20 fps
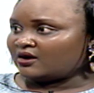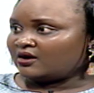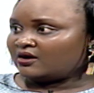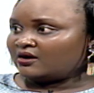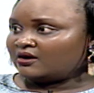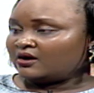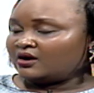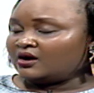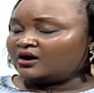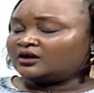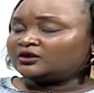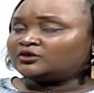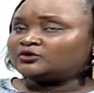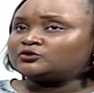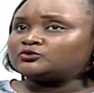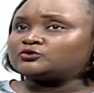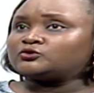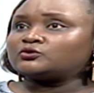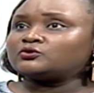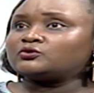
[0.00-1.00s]
Mm-hmm.
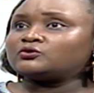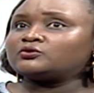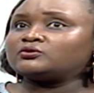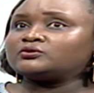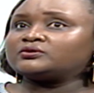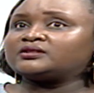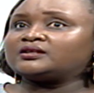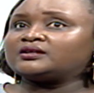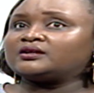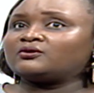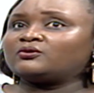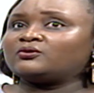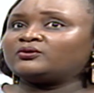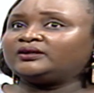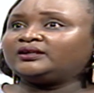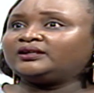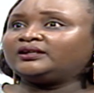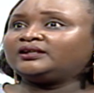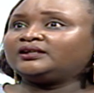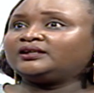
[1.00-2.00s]
So the
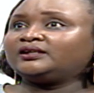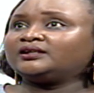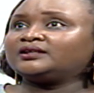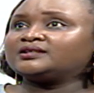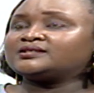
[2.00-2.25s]
only